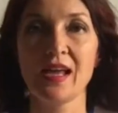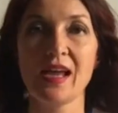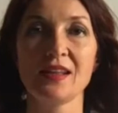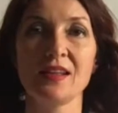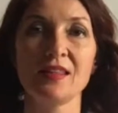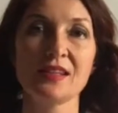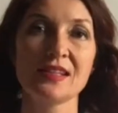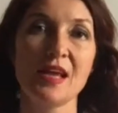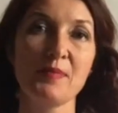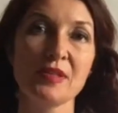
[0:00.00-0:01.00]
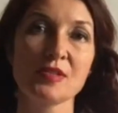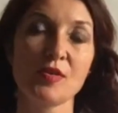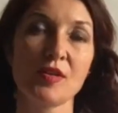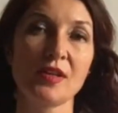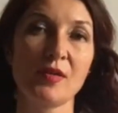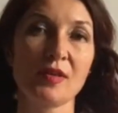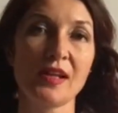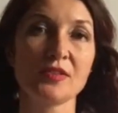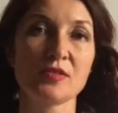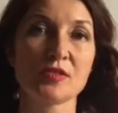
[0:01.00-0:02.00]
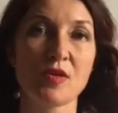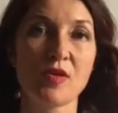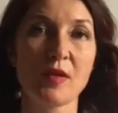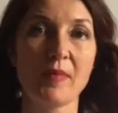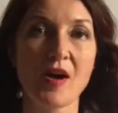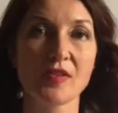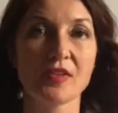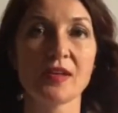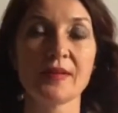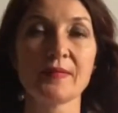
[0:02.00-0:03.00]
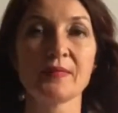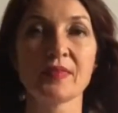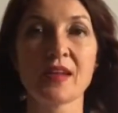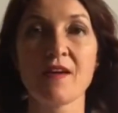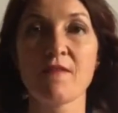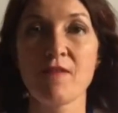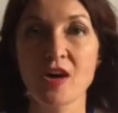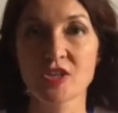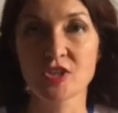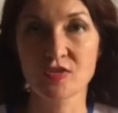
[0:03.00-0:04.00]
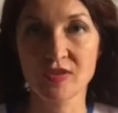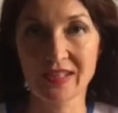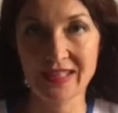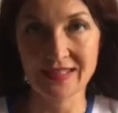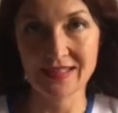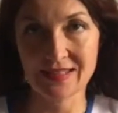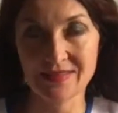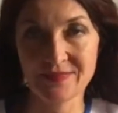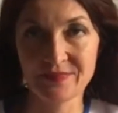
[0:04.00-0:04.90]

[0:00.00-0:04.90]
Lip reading: and in this episode I would like to talk about fascia release.